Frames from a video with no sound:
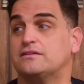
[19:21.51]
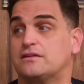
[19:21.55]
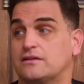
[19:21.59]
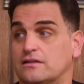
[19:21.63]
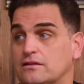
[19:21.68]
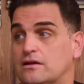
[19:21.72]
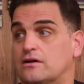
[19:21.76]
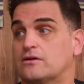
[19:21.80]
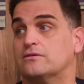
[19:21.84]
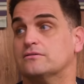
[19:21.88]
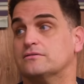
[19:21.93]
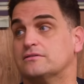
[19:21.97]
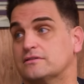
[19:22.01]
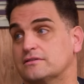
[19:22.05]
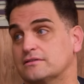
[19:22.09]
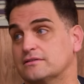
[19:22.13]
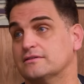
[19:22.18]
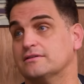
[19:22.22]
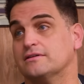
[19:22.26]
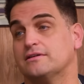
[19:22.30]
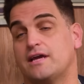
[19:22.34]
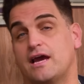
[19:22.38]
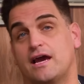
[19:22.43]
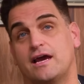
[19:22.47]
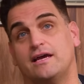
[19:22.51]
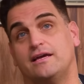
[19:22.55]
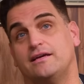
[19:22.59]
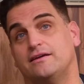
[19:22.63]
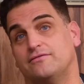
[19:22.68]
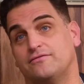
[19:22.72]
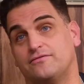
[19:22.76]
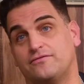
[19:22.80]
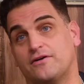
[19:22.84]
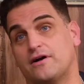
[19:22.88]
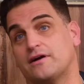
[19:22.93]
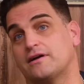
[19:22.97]
colognes. Okay,
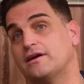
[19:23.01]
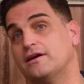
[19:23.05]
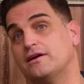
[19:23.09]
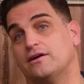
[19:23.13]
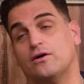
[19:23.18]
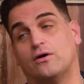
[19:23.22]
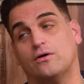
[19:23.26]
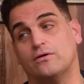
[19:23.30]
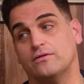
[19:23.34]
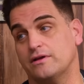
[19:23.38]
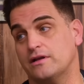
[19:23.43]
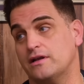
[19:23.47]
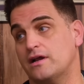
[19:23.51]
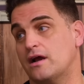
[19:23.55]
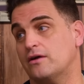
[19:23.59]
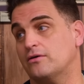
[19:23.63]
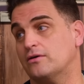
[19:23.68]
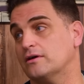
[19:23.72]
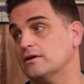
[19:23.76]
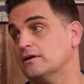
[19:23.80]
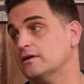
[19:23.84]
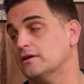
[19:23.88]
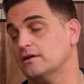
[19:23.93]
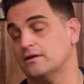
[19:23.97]
fucking golden era.